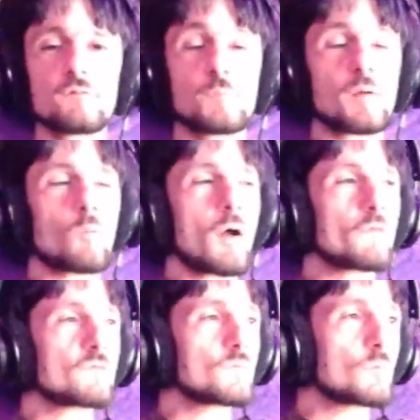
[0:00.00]
It's been a while
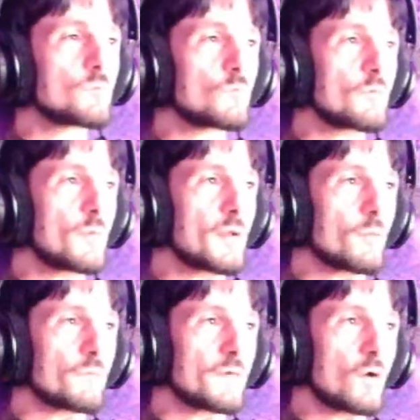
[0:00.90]
since we've been
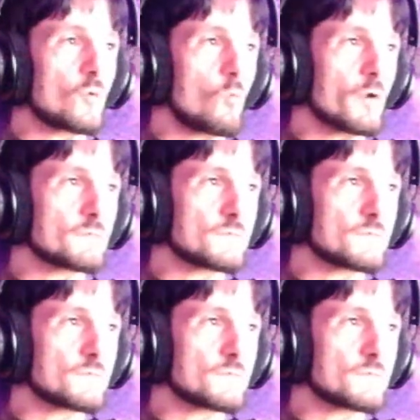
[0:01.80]
able to go to one.